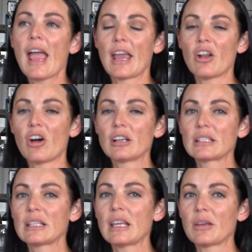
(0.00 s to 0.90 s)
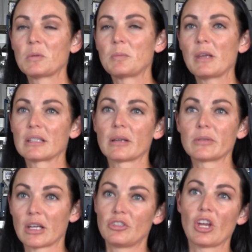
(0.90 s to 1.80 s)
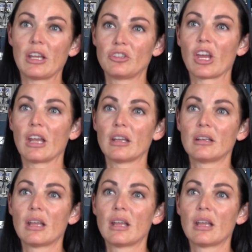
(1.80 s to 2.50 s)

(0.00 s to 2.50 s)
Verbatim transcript: And honestly, it was because I was uneducated.